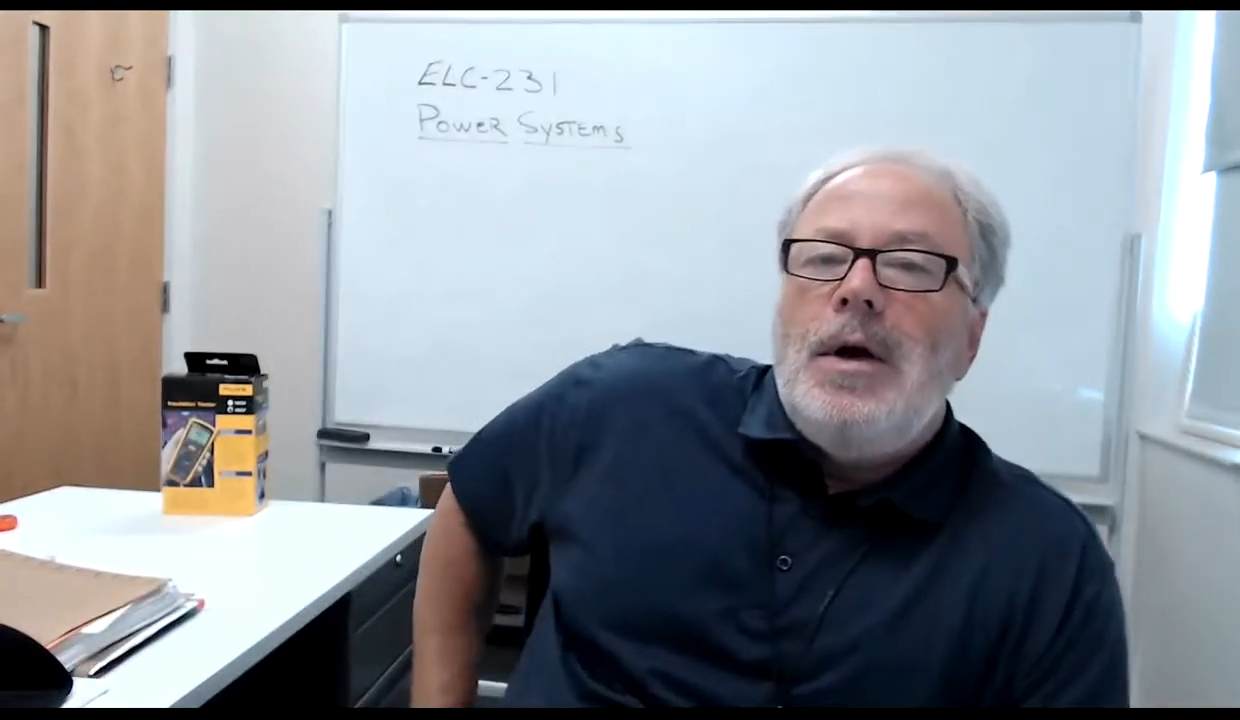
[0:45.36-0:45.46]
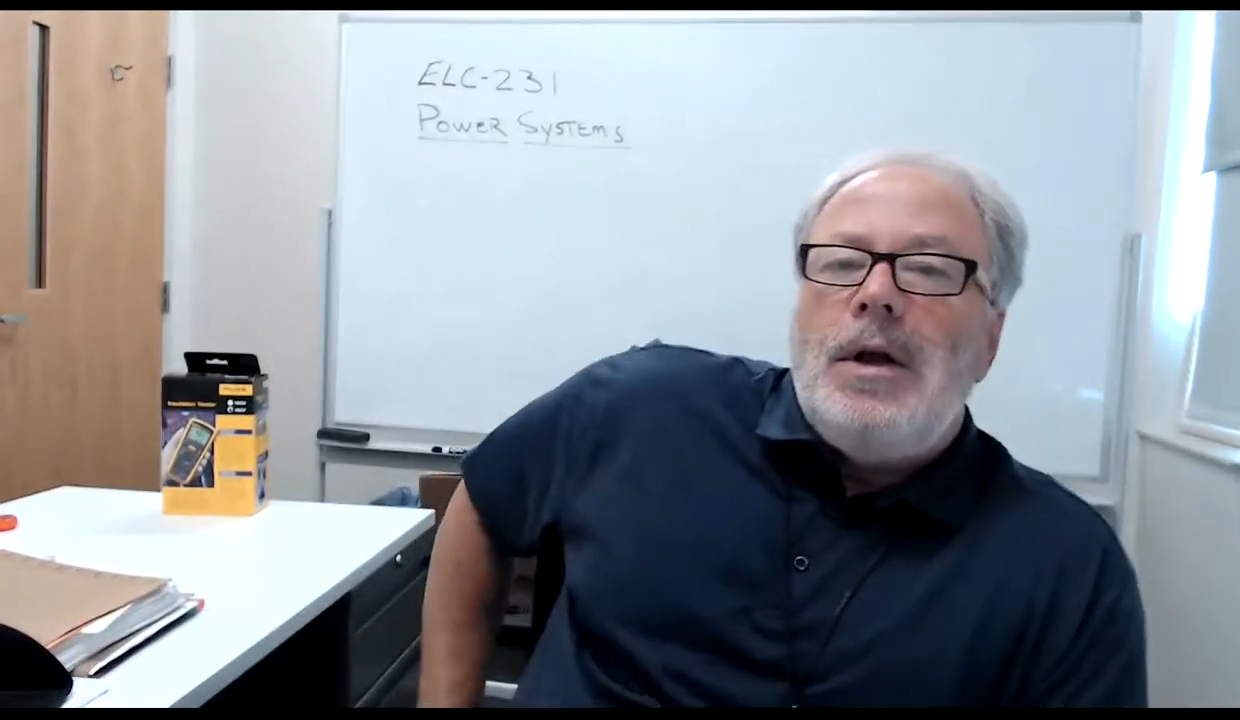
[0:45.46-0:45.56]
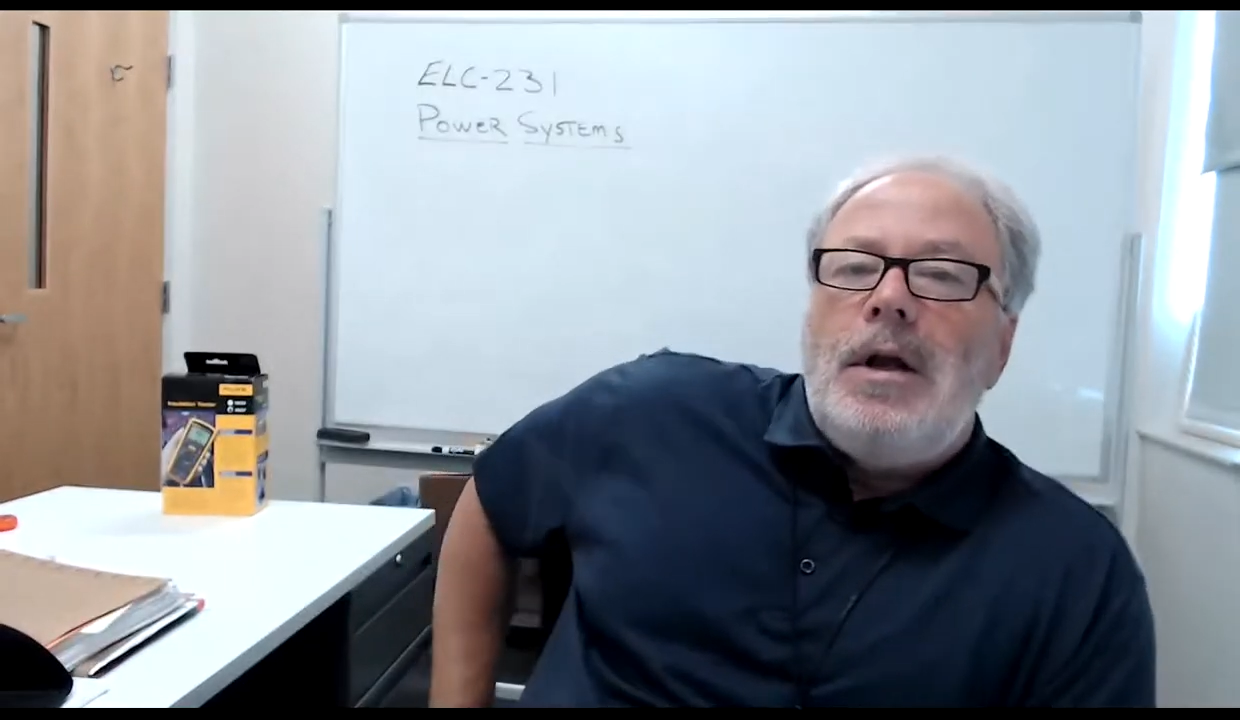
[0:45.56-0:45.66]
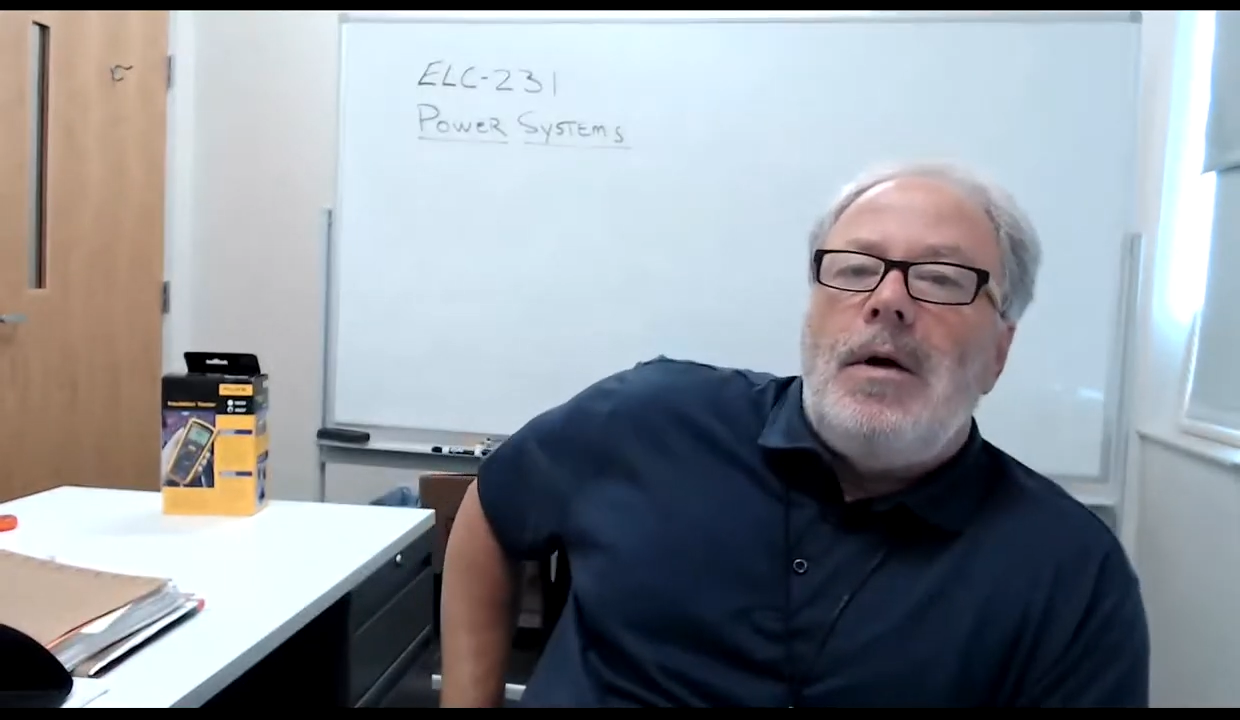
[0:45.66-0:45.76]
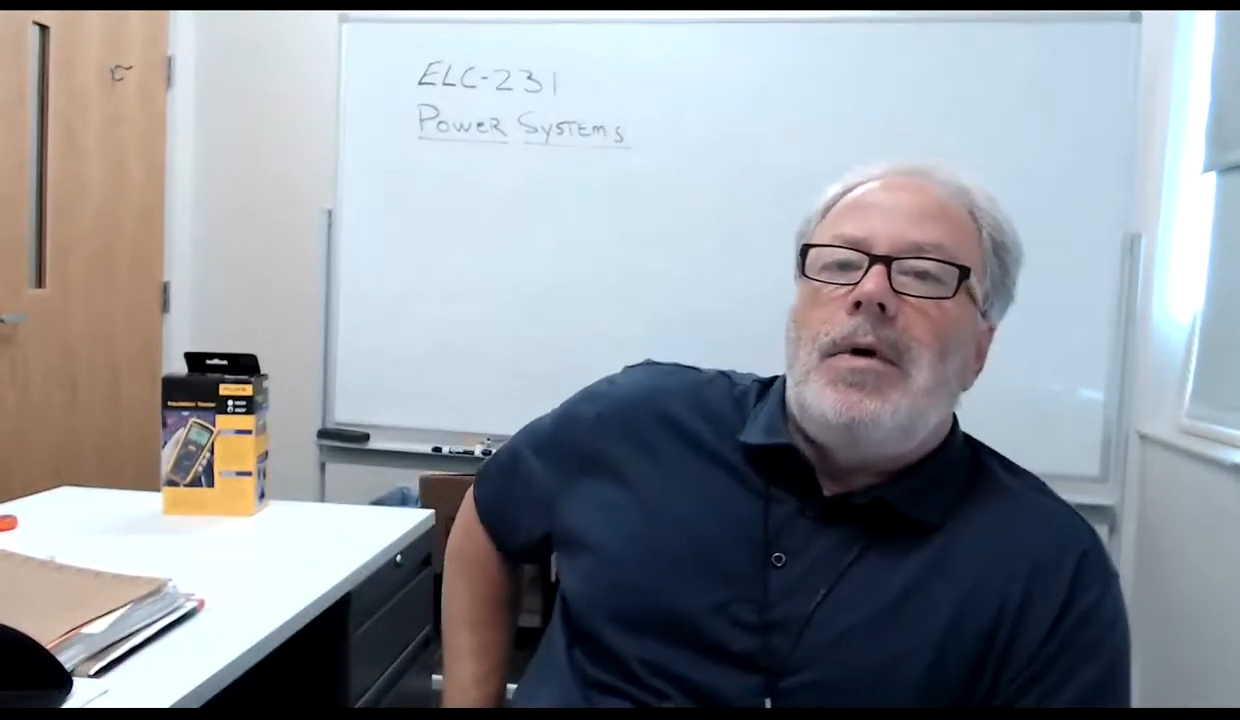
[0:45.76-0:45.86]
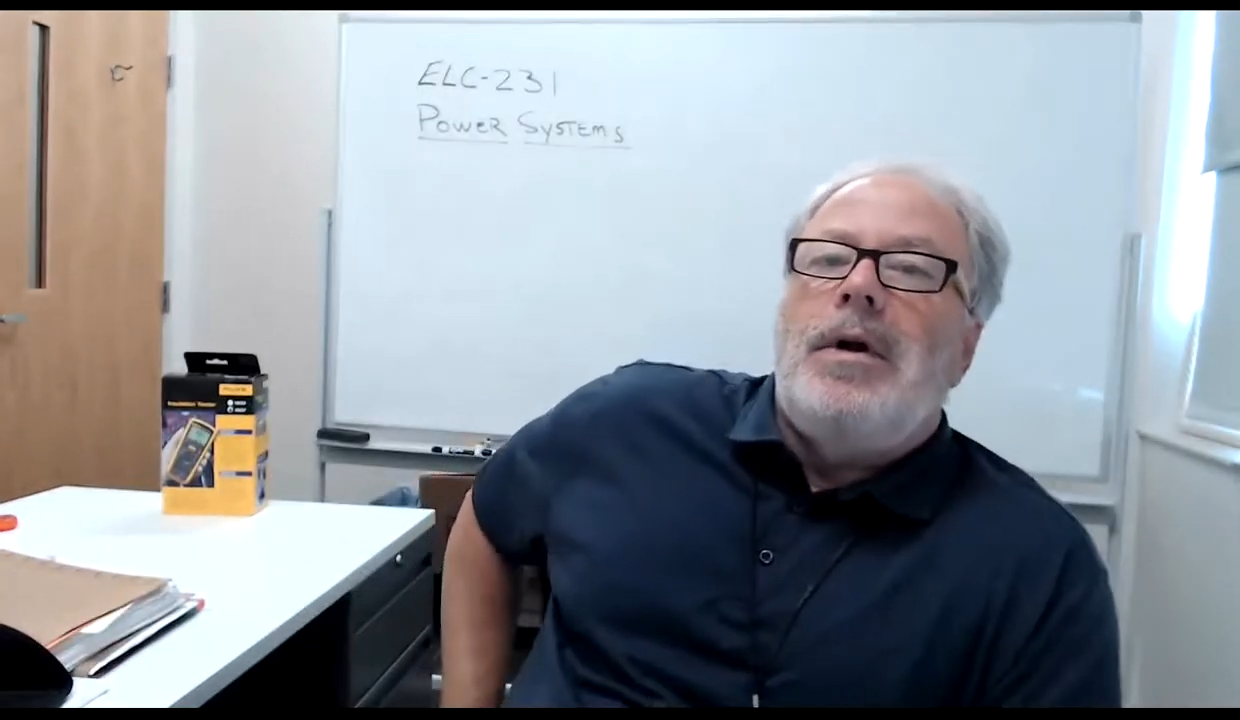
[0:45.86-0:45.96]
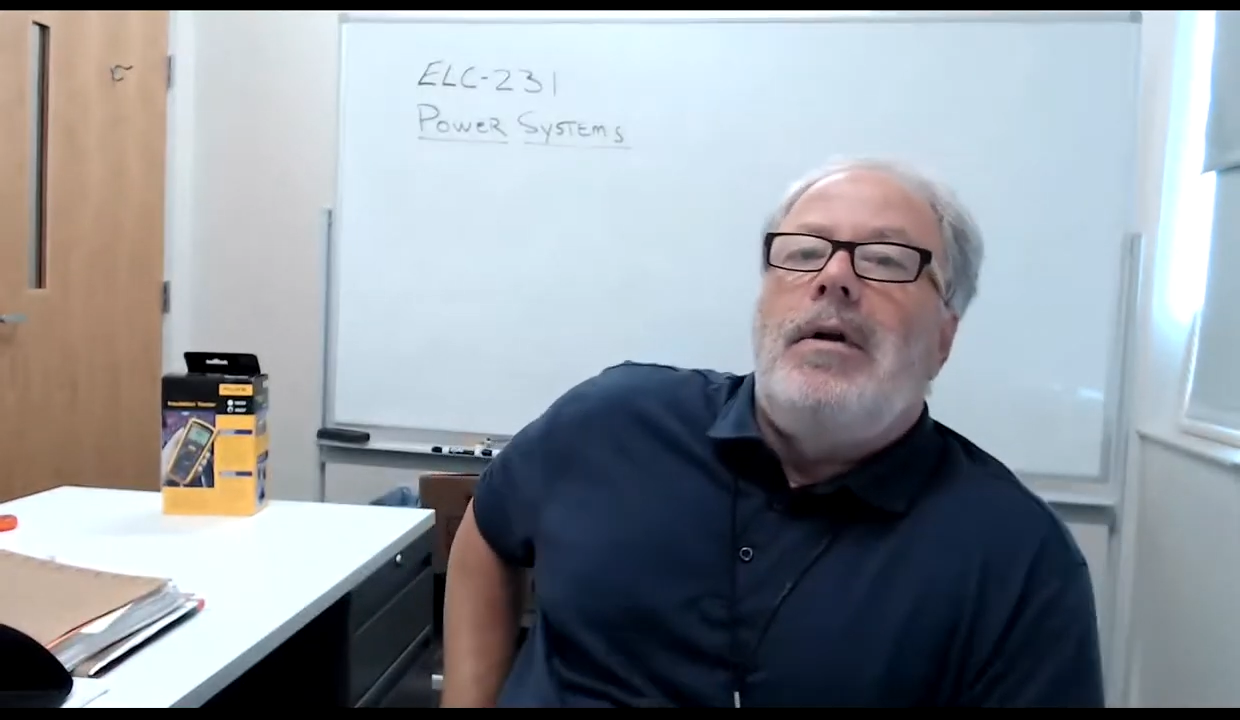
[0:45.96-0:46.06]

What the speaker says: where you're